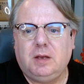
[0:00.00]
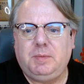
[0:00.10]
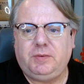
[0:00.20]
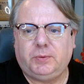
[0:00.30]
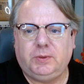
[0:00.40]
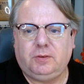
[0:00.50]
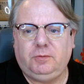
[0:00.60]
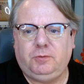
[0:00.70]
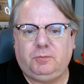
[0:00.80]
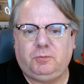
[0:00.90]
before
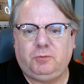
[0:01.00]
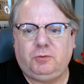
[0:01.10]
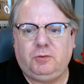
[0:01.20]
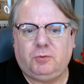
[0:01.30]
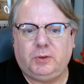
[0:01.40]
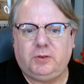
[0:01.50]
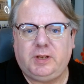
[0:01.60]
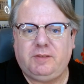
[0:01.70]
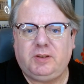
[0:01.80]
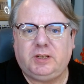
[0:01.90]
the Royal
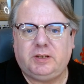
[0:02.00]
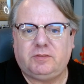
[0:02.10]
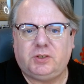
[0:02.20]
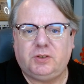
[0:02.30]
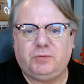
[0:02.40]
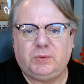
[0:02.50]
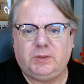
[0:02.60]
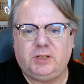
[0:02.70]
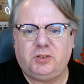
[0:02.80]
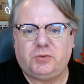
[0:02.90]
Navy converted
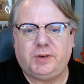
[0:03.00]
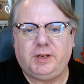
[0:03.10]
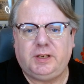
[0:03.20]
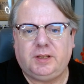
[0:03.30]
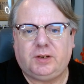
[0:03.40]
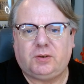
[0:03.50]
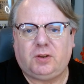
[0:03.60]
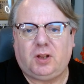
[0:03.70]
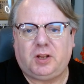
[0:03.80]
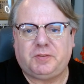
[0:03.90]
fully to training their
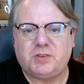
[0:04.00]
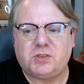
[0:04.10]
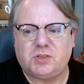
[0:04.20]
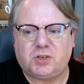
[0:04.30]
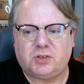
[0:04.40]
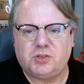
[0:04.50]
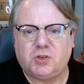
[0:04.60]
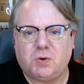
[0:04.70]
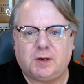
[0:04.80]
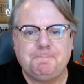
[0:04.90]
officers on
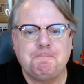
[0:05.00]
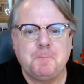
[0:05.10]
shore.